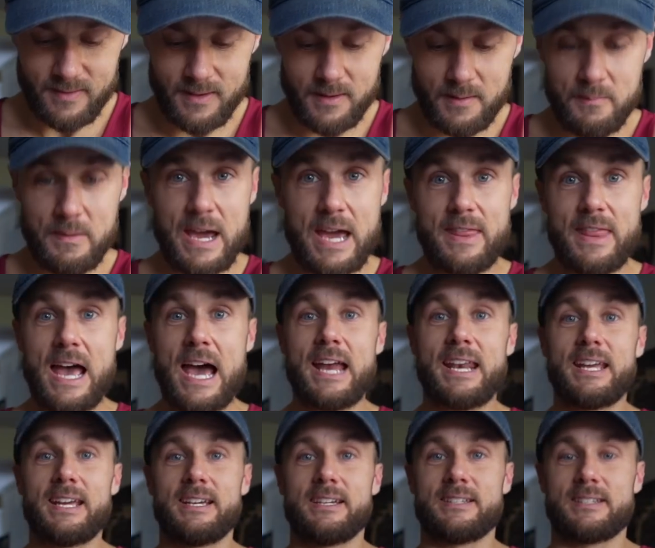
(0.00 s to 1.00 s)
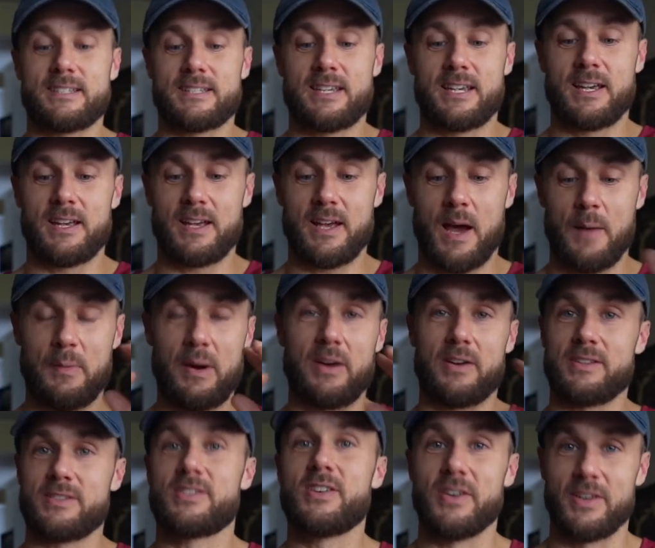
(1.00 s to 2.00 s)
Man, that is about
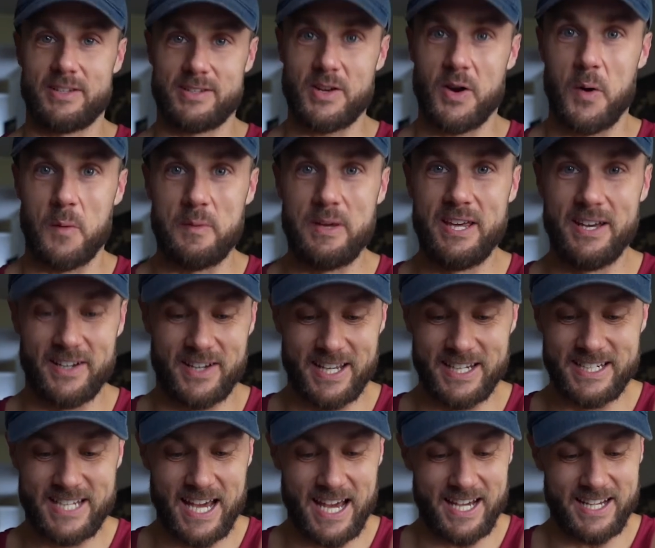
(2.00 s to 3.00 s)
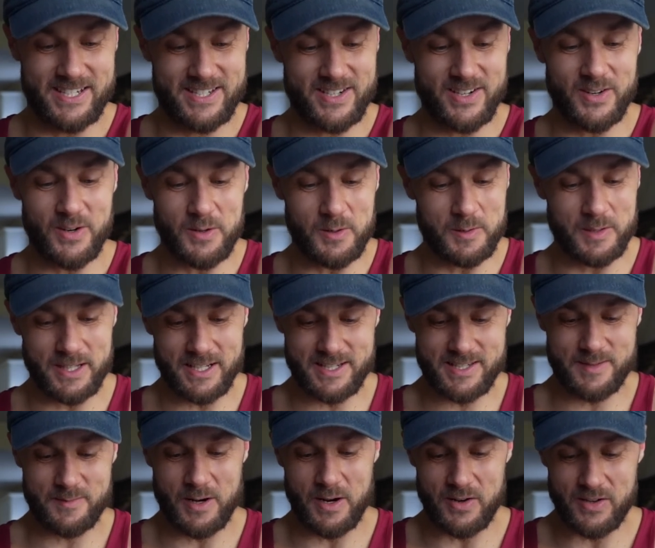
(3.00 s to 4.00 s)
as good as oatmeal can taste. Holy
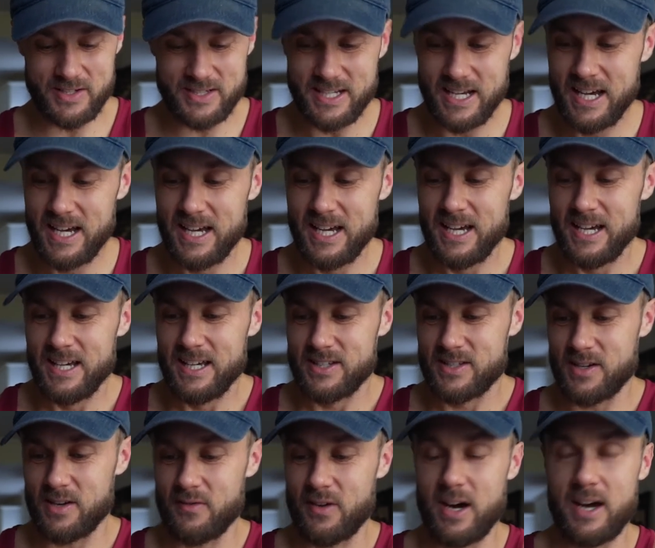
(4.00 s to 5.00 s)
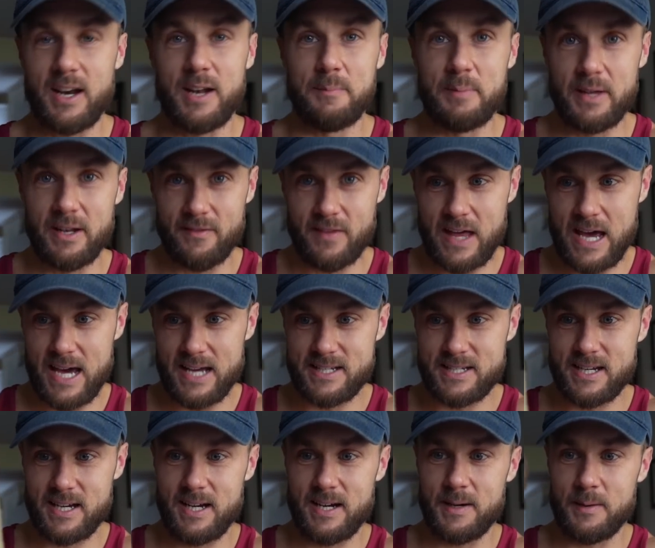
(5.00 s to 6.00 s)
smokes. So I've got a bit of
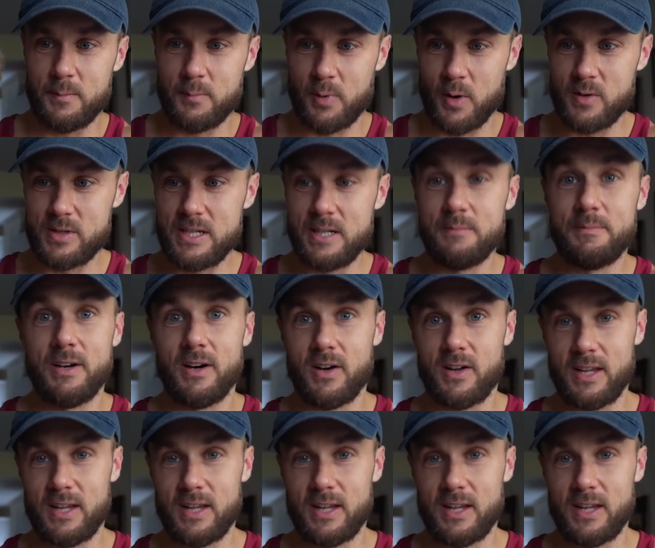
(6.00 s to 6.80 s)
that protein milk